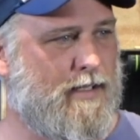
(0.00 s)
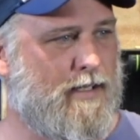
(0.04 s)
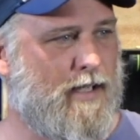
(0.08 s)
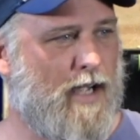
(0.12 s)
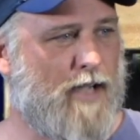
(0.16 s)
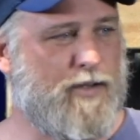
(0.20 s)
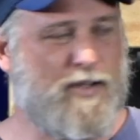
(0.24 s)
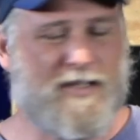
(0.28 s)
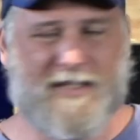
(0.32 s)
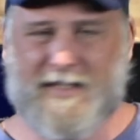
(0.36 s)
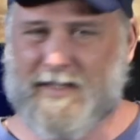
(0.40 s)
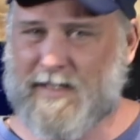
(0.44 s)

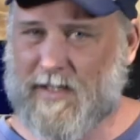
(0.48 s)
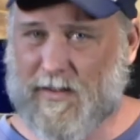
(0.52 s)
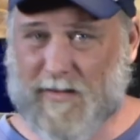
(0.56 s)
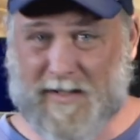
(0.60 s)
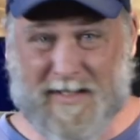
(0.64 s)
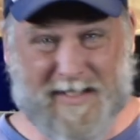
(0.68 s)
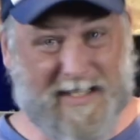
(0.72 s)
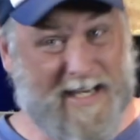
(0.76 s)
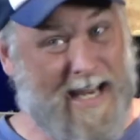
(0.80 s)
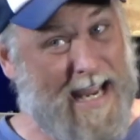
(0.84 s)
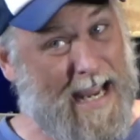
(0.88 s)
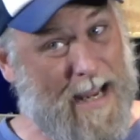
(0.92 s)
Are you
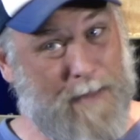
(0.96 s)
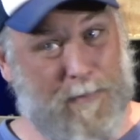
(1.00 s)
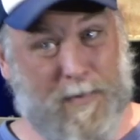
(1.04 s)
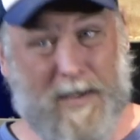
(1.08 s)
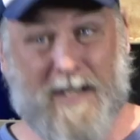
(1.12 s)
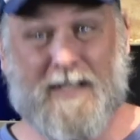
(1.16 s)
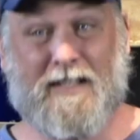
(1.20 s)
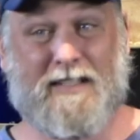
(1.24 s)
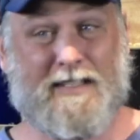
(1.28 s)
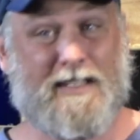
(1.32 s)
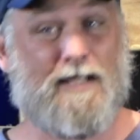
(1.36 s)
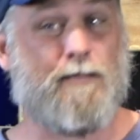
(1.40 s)
seriously happy
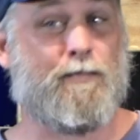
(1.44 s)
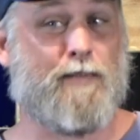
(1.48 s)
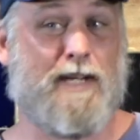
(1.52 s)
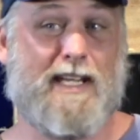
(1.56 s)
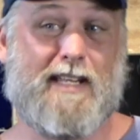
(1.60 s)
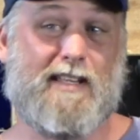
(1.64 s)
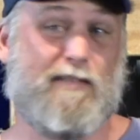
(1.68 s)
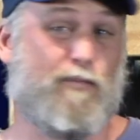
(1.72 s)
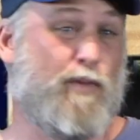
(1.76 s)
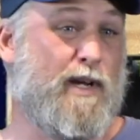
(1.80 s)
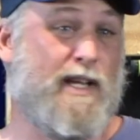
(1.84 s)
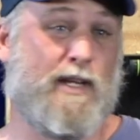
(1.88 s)
just to
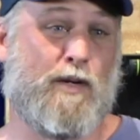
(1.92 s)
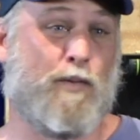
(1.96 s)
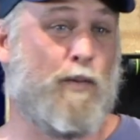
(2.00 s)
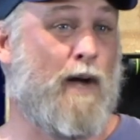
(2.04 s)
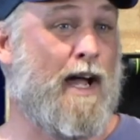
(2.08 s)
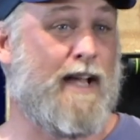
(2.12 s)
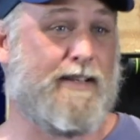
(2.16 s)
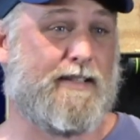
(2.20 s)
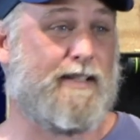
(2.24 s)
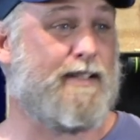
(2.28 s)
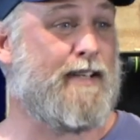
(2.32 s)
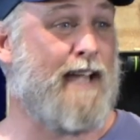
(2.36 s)
be where you
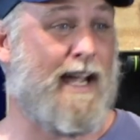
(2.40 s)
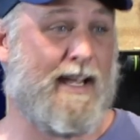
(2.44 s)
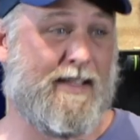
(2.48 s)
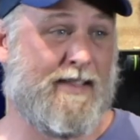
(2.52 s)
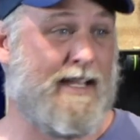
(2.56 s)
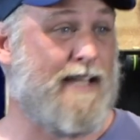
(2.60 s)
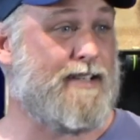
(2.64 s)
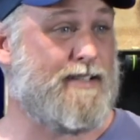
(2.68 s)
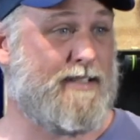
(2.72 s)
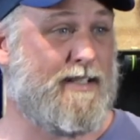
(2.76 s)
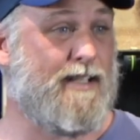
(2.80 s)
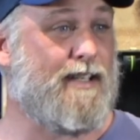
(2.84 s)
are today and
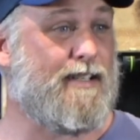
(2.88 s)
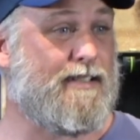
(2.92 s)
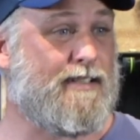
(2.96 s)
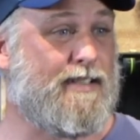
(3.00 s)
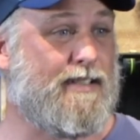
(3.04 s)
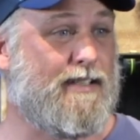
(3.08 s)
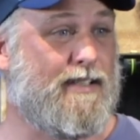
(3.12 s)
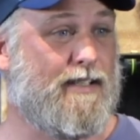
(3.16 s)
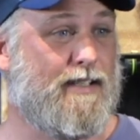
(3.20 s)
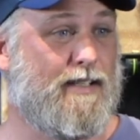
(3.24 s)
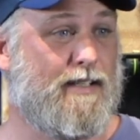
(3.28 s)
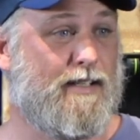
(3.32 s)
that's
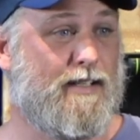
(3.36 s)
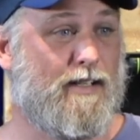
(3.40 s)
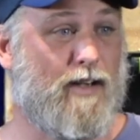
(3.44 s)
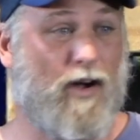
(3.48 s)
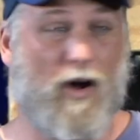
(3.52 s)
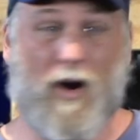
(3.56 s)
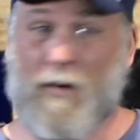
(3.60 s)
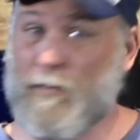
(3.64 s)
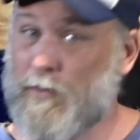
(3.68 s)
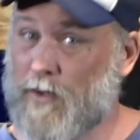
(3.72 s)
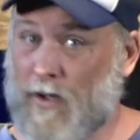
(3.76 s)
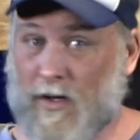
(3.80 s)
it?
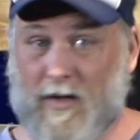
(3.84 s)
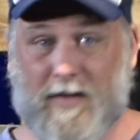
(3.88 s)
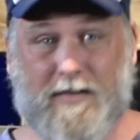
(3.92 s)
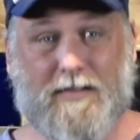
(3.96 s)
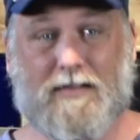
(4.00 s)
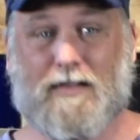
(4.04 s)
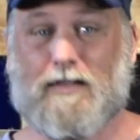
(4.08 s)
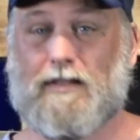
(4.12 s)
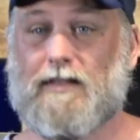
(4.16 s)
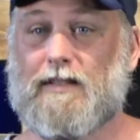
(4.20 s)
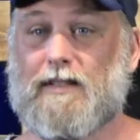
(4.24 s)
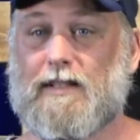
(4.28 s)
I'm not.